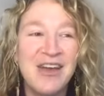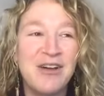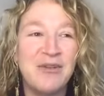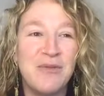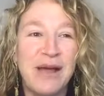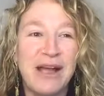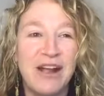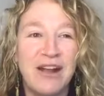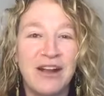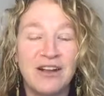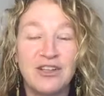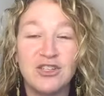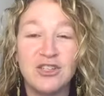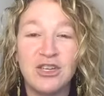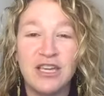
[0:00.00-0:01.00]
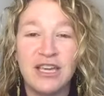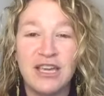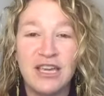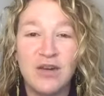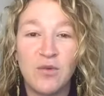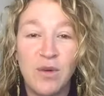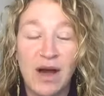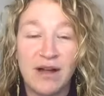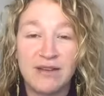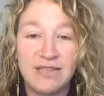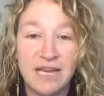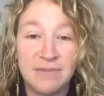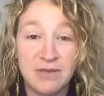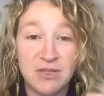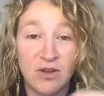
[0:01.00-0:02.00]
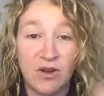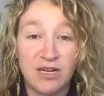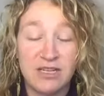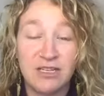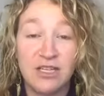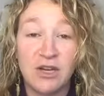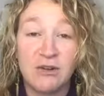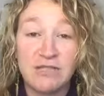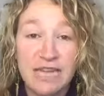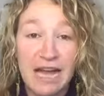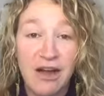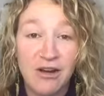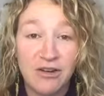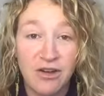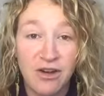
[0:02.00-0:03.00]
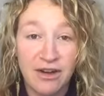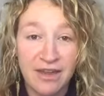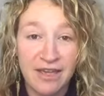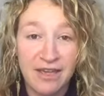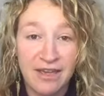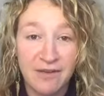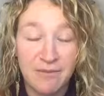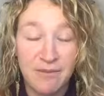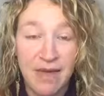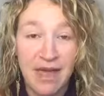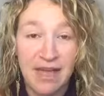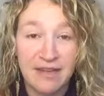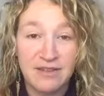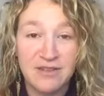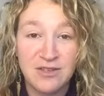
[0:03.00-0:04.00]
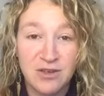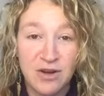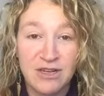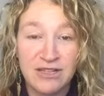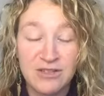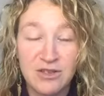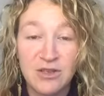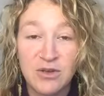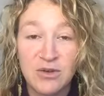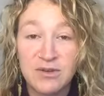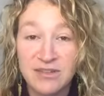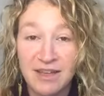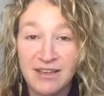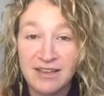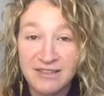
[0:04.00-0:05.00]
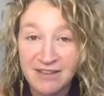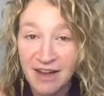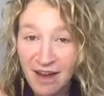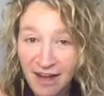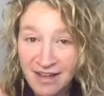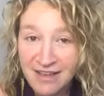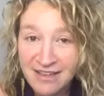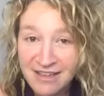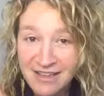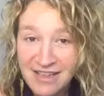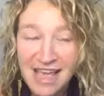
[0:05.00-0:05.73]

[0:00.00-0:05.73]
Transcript: where she wound up starting to go down on him and started to suck his cock.